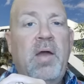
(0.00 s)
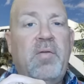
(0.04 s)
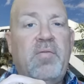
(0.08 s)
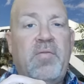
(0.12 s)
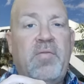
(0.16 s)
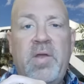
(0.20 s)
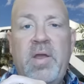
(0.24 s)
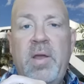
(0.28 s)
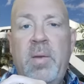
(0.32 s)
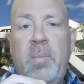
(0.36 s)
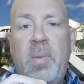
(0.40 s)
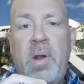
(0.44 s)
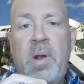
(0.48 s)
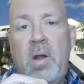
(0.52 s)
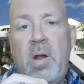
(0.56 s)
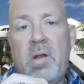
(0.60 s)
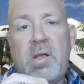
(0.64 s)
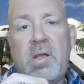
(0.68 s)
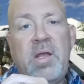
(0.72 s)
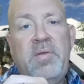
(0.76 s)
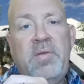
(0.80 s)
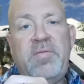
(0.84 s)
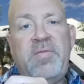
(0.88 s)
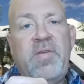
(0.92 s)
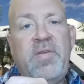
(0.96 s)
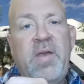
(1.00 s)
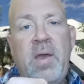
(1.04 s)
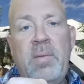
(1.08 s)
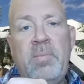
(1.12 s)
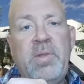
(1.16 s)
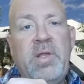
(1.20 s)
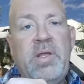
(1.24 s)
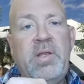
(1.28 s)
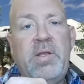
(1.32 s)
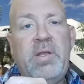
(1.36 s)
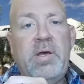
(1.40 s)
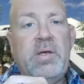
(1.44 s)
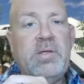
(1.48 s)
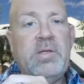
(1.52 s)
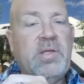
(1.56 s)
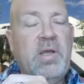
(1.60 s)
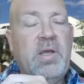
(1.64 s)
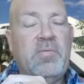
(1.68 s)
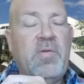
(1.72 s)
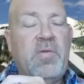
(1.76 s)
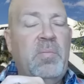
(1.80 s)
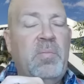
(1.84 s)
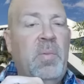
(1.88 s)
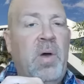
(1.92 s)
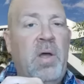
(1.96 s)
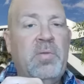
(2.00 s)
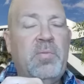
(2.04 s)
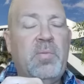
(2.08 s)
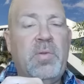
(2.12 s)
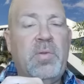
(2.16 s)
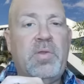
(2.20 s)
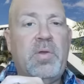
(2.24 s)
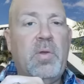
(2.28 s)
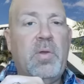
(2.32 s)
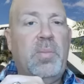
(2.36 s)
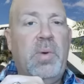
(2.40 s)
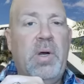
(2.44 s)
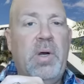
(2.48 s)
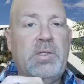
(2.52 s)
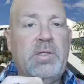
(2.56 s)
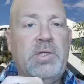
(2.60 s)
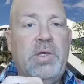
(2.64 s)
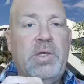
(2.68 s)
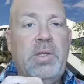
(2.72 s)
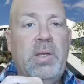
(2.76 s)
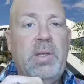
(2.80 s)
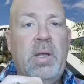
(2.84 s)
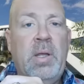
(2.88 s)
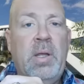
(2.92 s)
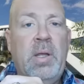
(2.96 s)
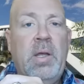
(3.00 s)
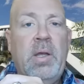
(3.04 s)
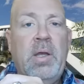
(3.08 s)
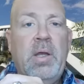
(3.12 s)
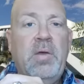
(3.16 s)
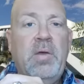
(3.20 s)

every American family does every month with their budget,